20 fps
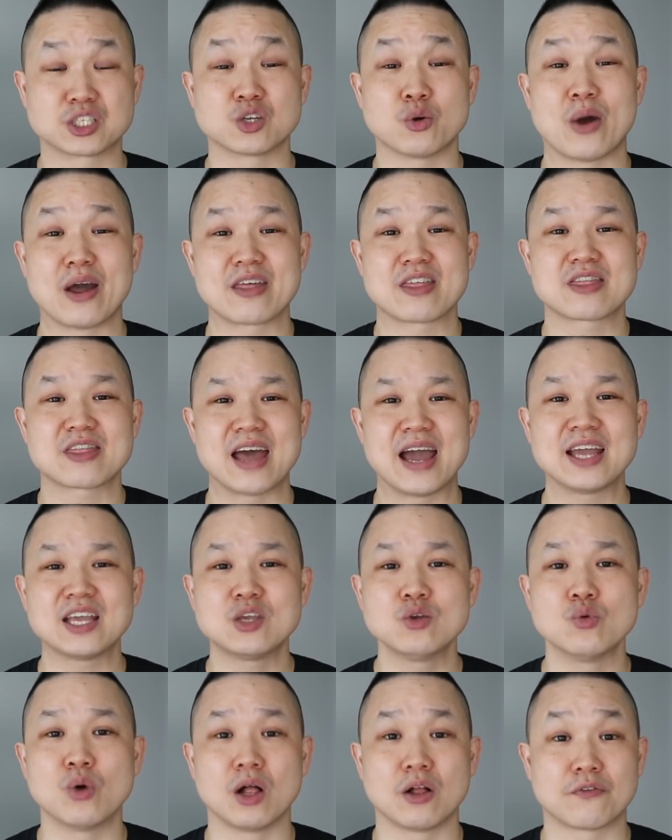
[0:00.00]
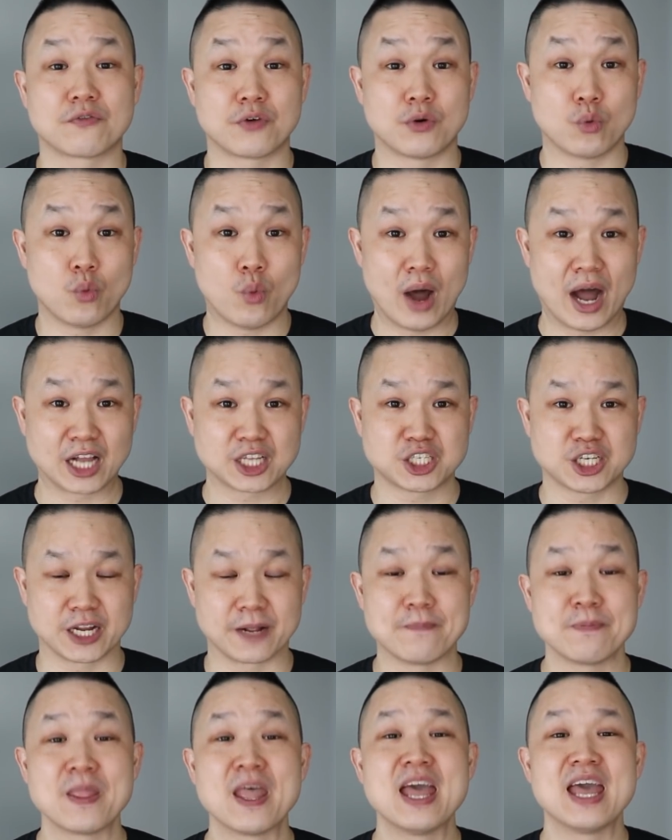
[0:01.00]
so I thank you all for watching.